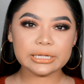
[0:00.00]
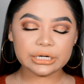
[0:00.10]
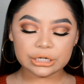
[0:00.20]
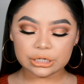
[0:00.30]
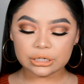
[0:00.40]

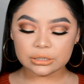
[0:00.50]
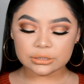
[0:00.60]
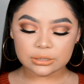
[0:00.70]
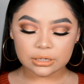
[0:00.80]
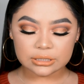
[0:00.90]
glitter
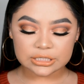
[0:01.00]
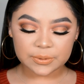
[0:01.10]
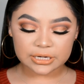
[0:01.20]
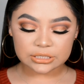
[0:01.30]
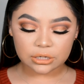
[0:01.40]

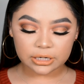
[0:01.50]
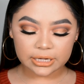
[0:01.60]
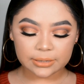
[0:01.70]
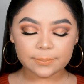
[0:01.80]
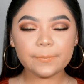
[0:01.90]
specks
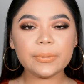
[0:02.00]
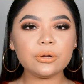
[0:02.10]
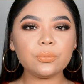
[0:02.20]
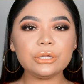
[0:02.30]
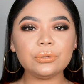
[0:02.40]
on it,
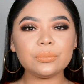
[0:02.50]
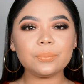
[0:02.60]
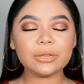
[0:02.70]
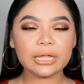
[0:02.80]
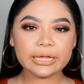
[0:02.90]
but when
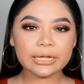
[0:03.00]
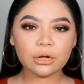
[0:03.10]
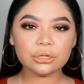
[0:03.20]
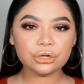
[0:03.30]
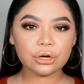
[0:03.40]
you apply
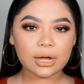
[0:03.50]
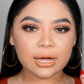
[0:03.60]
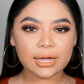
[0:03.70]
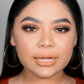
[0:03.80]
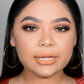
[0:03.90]
it on your
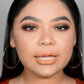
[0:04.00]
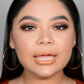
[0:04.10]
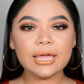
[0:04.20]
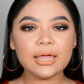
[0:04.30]
eye,